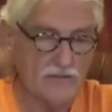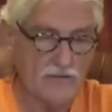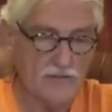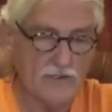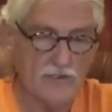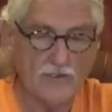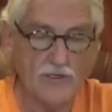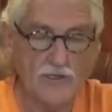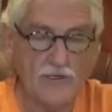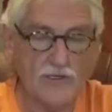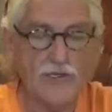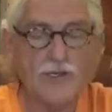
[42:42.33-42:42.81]

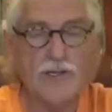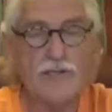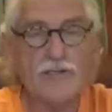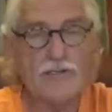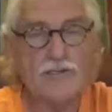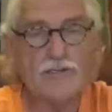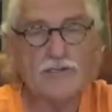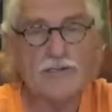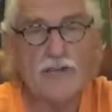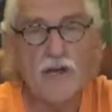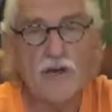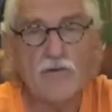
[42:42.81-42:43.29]
you're going to get
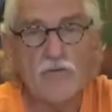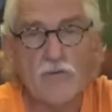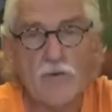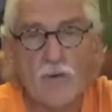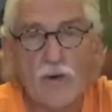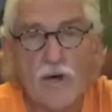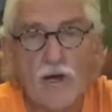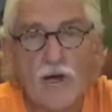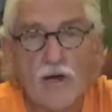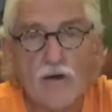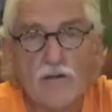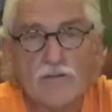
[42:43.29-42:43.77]
yourself
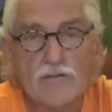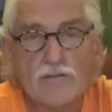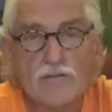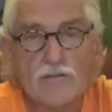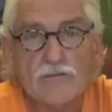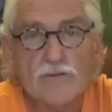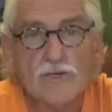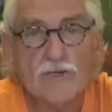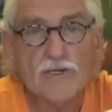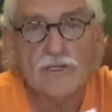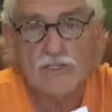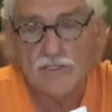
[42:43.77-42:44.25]
well,
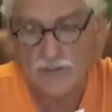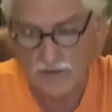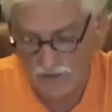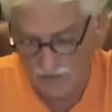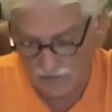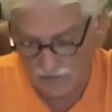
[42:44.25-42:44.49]
sweetie. You